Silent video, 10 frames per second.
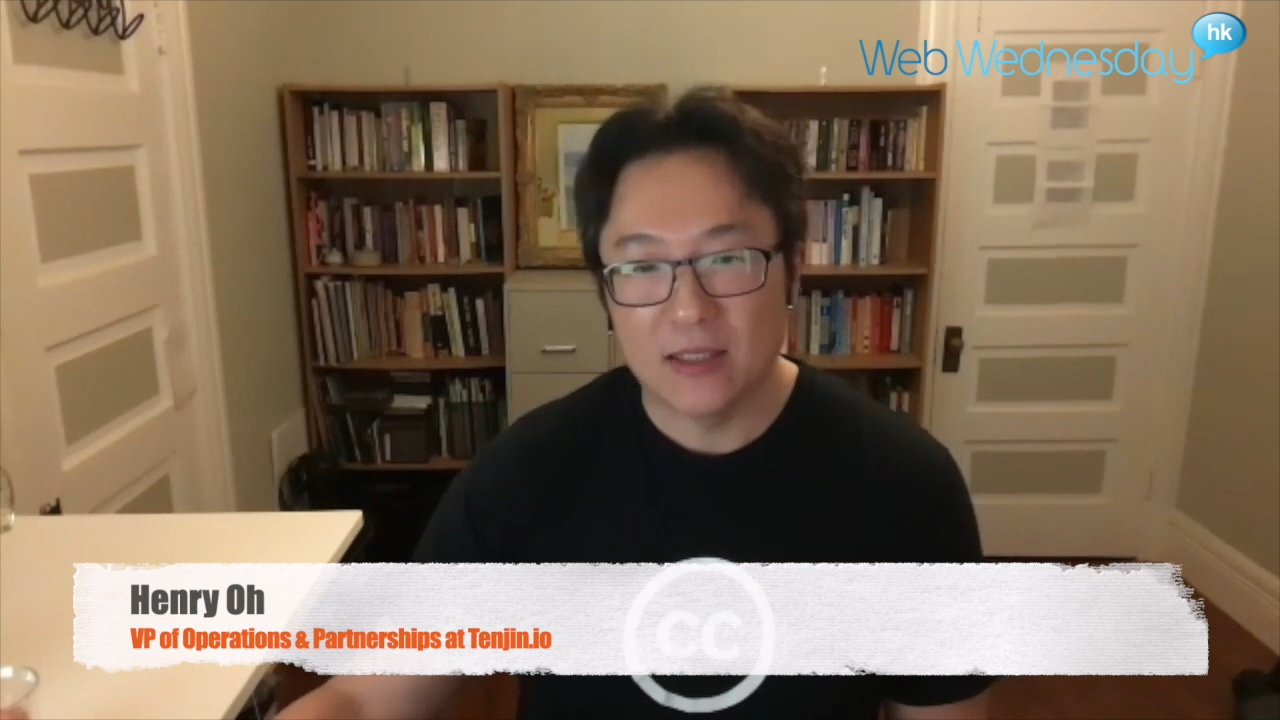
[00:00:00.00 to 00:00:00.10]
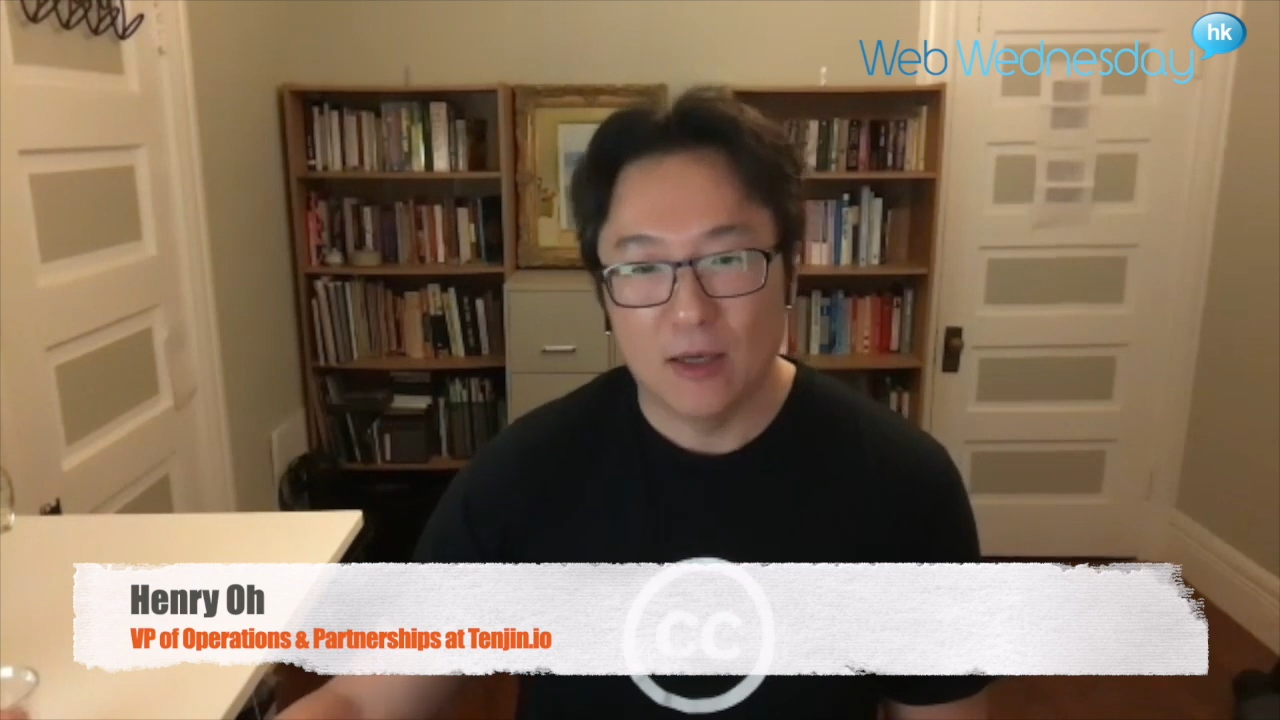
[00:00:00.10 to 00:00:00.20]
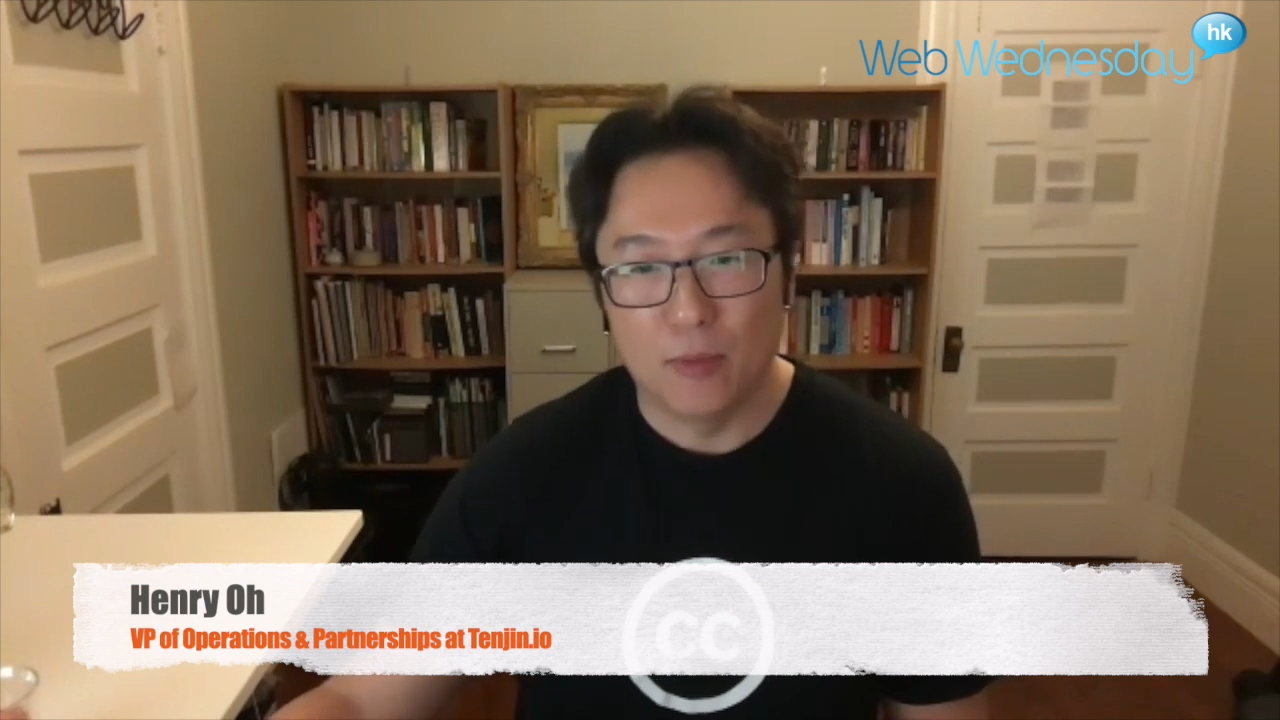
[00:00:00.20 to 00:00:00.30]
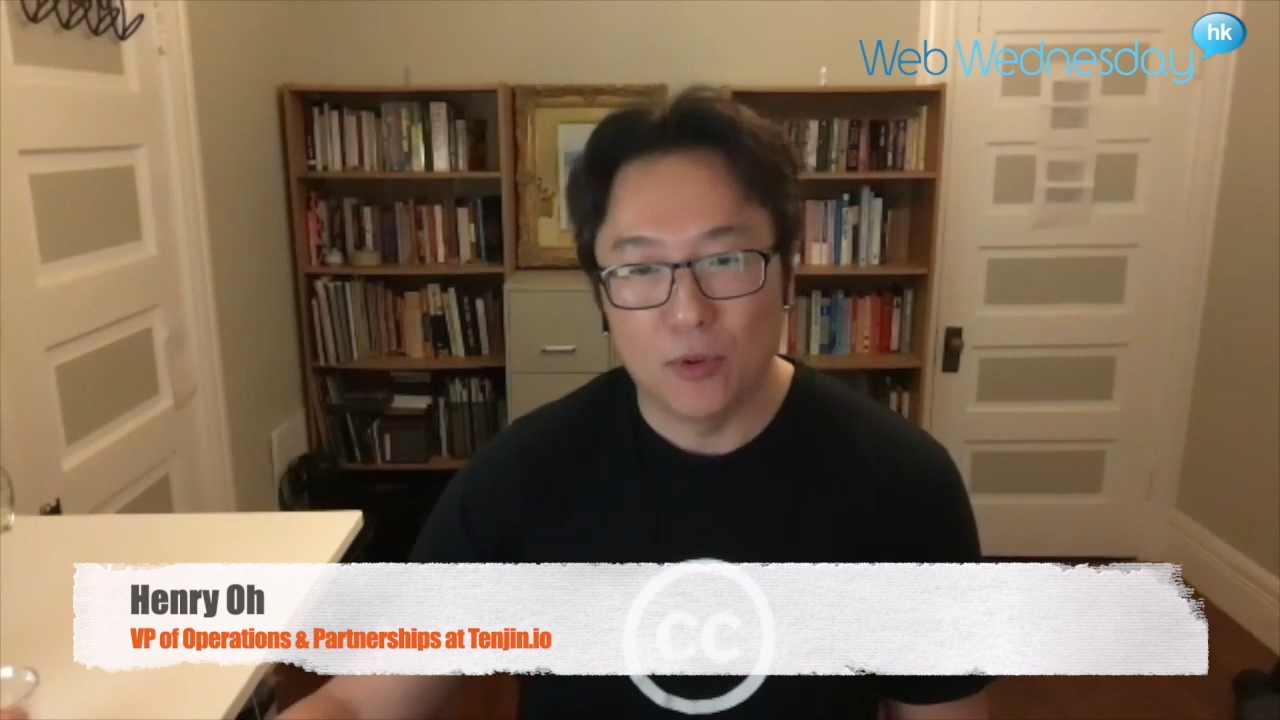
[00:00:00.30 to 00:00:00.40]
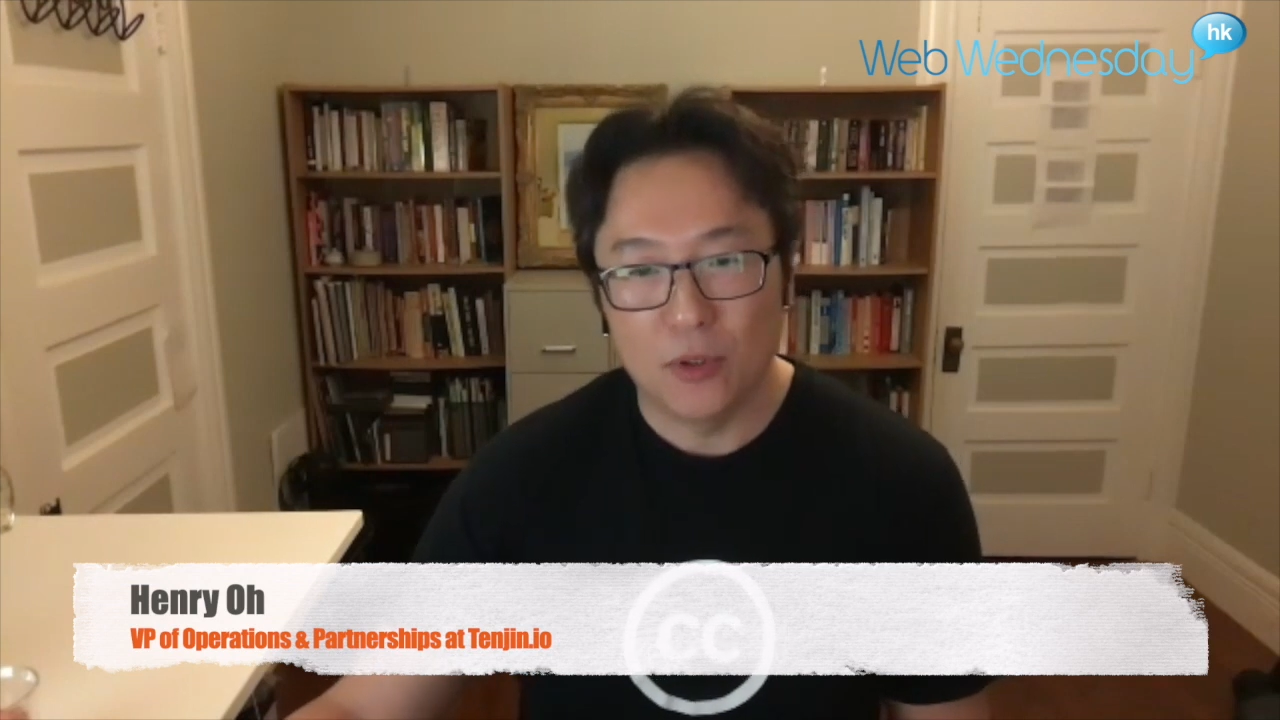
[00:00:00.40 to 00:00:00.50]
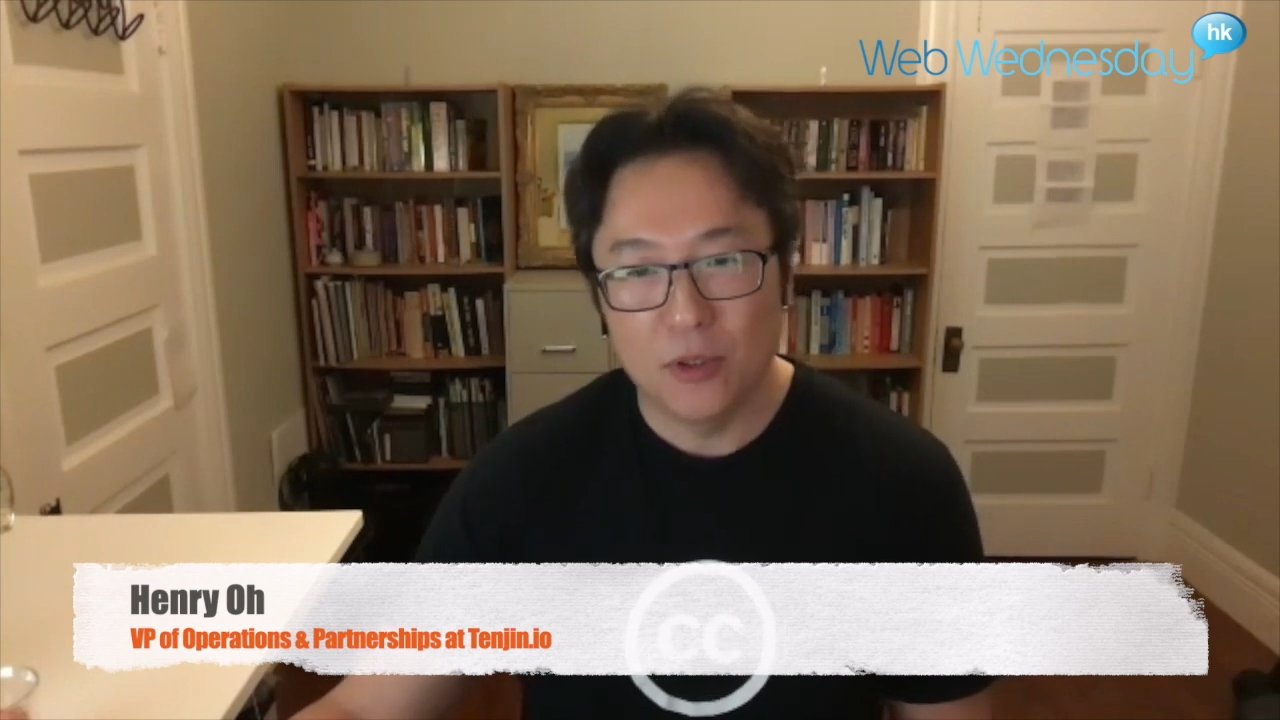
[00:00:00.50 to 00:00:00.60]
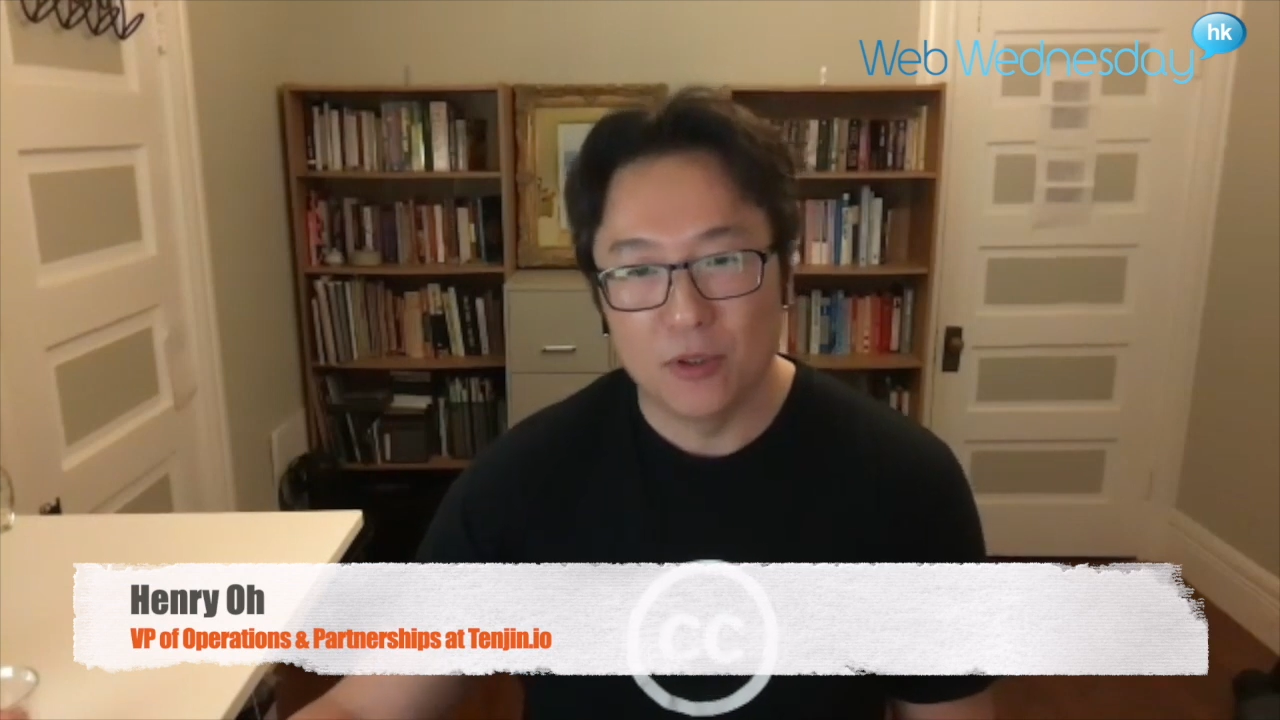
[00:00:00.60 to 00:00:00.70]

past couple of